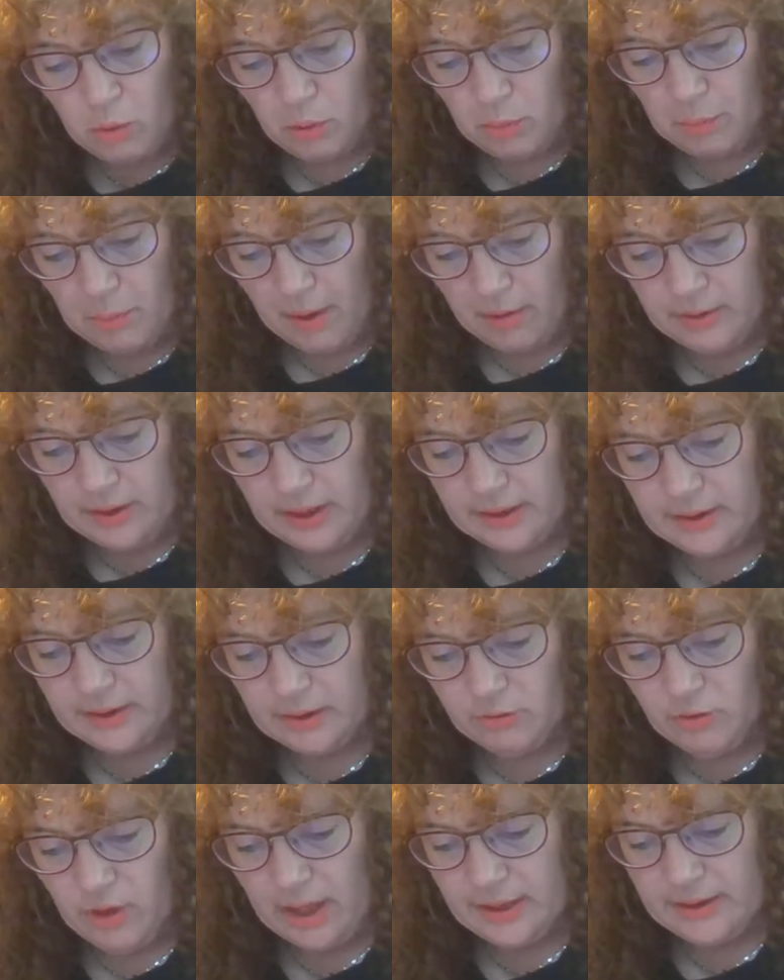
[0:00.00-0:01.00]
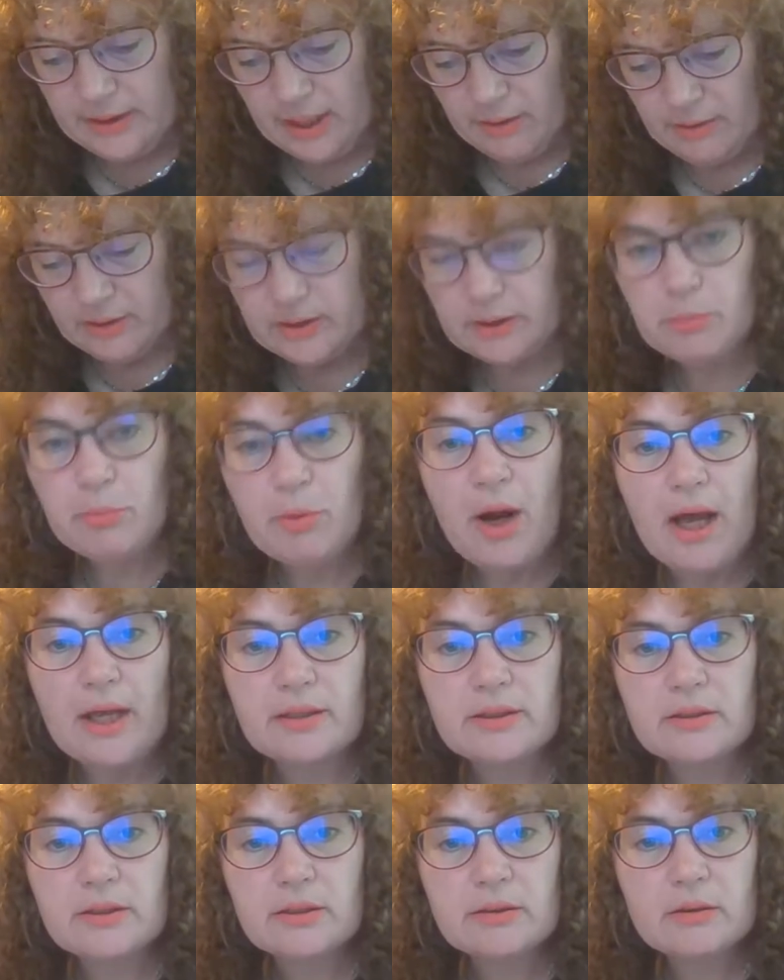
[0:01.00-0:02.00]
apparently I didn't write down its
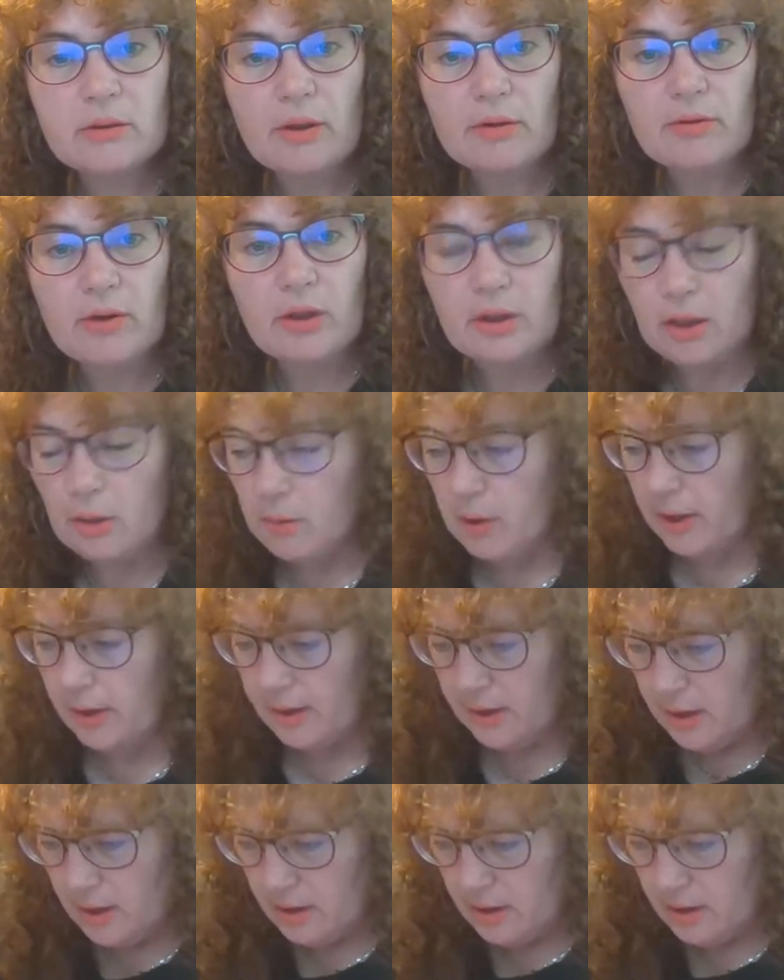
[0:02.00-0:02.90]
price, so I've got no idea.